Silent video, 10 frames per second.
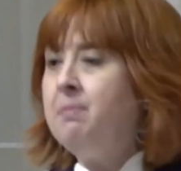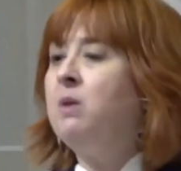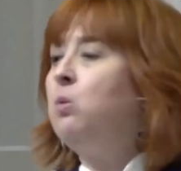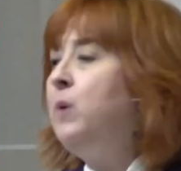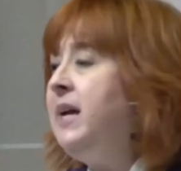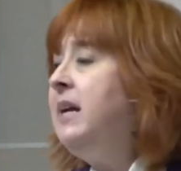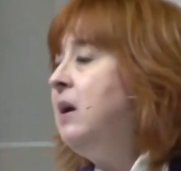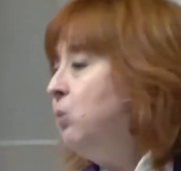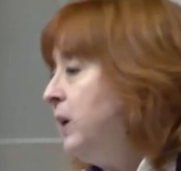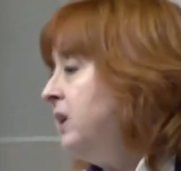but
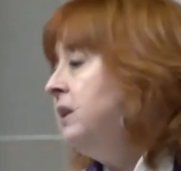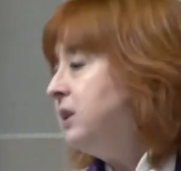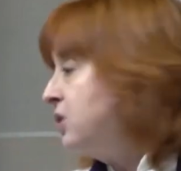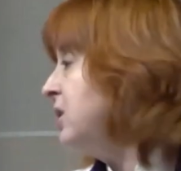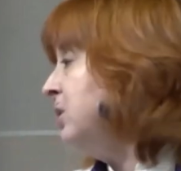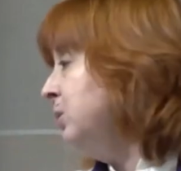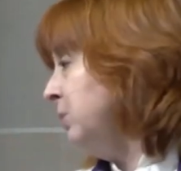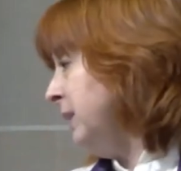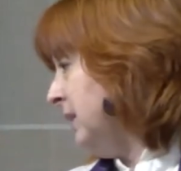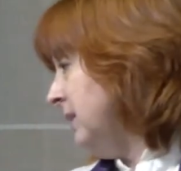we will
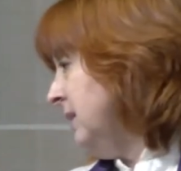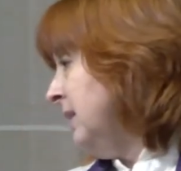too,